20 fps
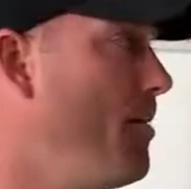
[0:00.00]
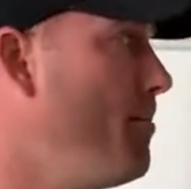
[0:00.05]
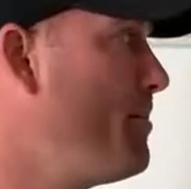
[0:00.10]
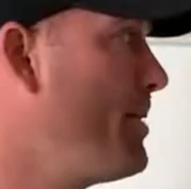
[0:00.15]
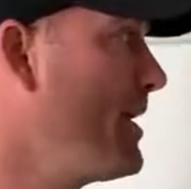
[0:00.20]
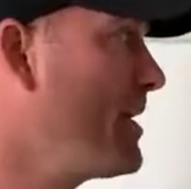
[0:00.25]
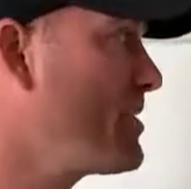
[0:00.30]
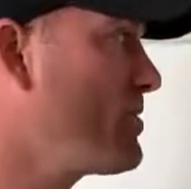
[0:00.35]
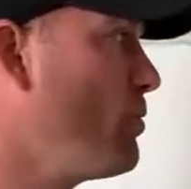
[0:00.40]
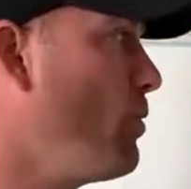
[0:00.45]

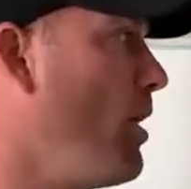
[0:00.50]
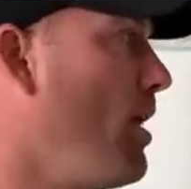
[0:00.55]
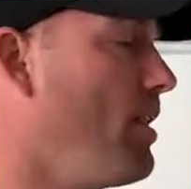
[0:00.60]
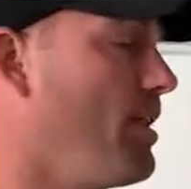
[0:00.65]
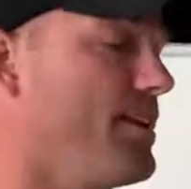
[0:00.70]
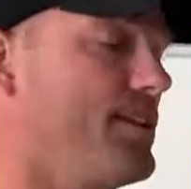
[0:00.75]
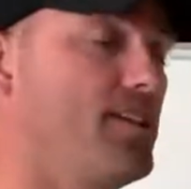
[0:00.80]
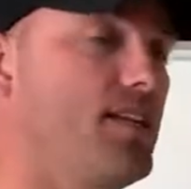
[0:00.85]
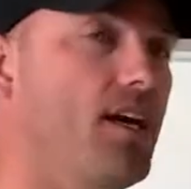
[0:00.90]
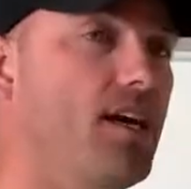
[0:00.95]

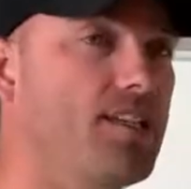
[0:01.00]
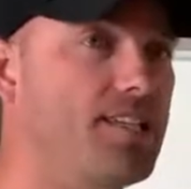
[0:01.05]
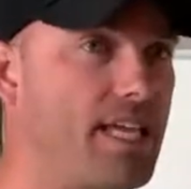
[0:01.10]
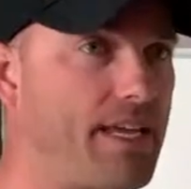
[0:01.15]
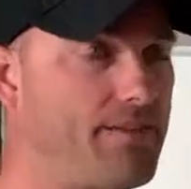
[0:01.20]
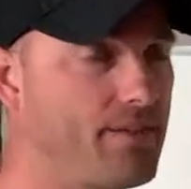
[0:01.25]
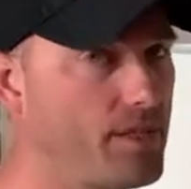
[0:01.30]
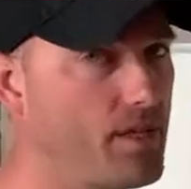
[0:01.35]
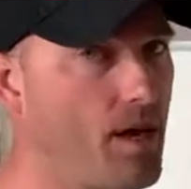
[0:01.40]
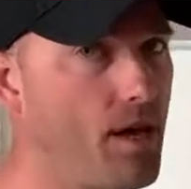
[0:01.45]
Pixwalla does
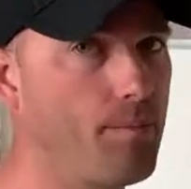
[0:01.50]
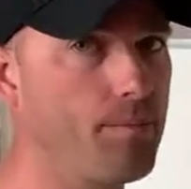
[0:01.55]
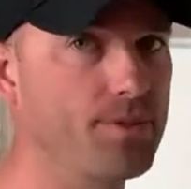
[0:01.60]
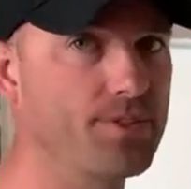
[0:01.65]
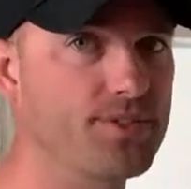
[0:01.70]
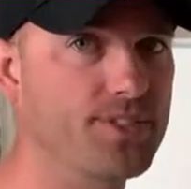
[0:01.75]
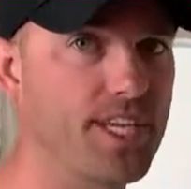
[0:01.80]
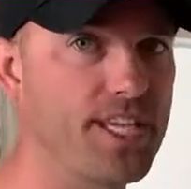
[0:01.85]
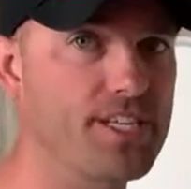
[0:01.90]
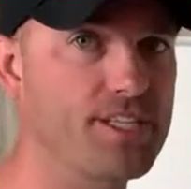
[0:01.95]
have a
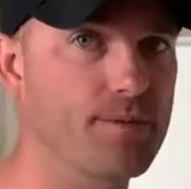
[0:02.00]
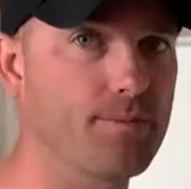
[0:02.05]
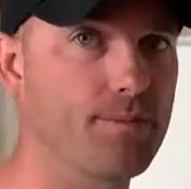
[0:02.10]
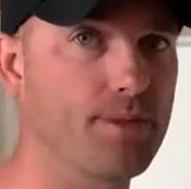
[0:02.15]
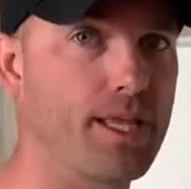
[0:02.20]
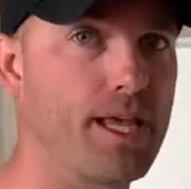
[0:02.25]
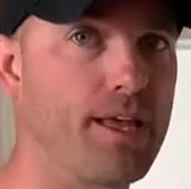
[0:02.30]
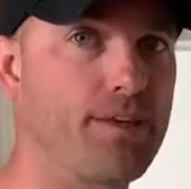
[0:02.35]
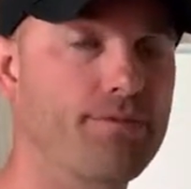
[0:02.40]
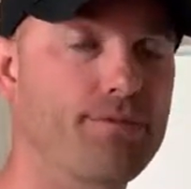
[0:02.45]
compensation
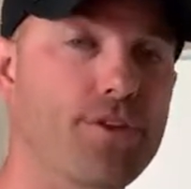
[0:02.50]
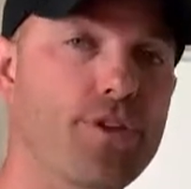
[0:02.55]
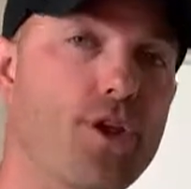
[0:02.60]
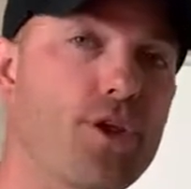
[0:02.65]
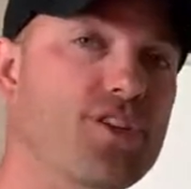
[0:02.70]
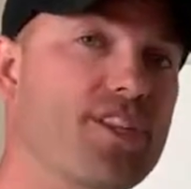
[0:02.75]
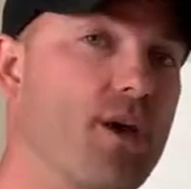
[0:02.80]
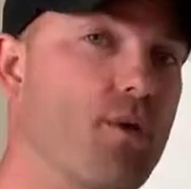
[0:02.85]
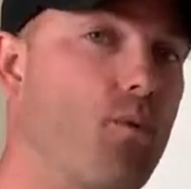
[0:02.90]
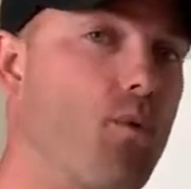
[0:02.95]
plan for
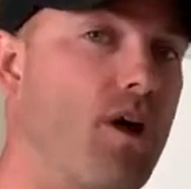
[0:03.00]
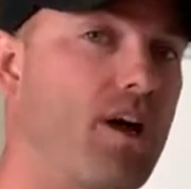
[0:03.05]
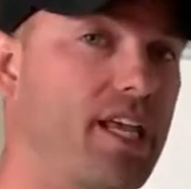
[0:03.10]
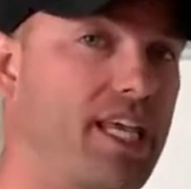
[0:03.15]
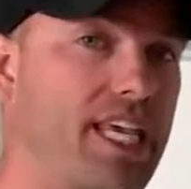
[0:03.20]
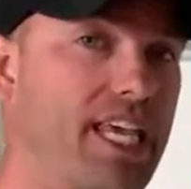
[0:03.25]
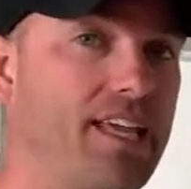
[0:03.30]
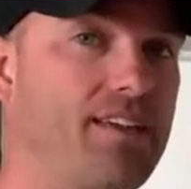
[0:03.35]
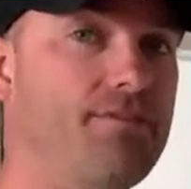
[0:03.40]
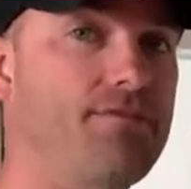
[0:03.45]
those that want
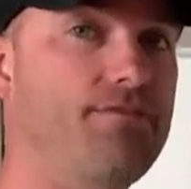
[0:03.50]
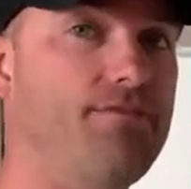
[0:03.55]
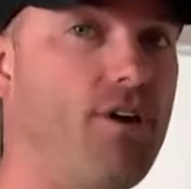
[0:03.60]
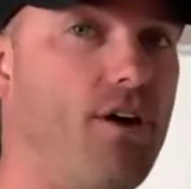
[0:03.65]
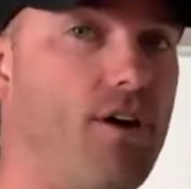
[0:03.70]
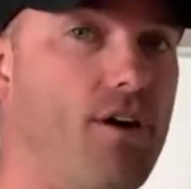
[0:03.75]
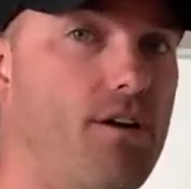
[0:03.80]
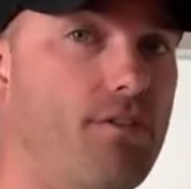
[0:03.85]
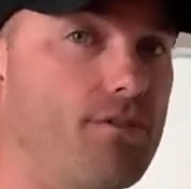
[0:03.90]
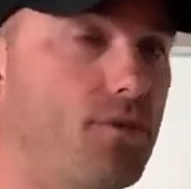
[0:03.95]
to get
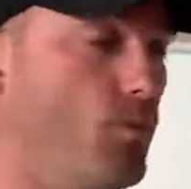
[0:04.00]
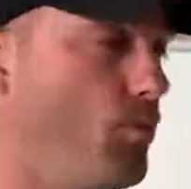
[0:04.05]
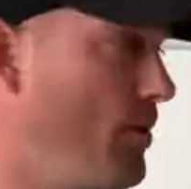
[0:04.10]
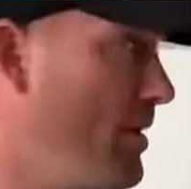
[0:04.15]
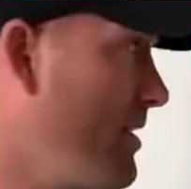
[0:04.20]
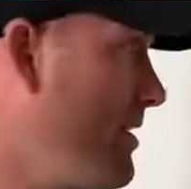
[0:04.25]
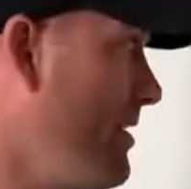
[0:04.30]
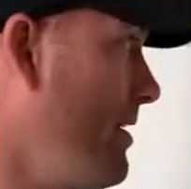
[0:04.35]
involved with